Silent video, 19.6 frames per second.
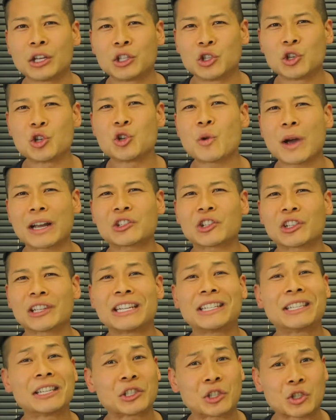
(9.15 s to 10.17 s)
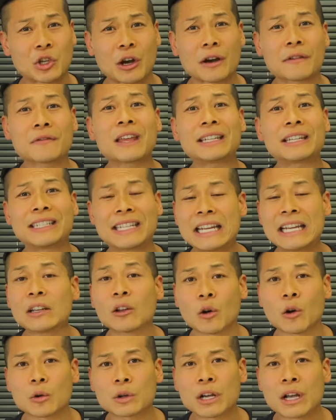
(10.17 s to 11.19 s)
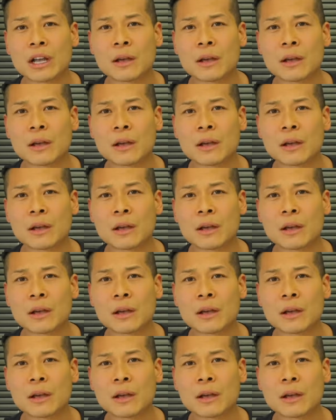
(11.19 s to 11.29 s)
do you actually deserve that deload?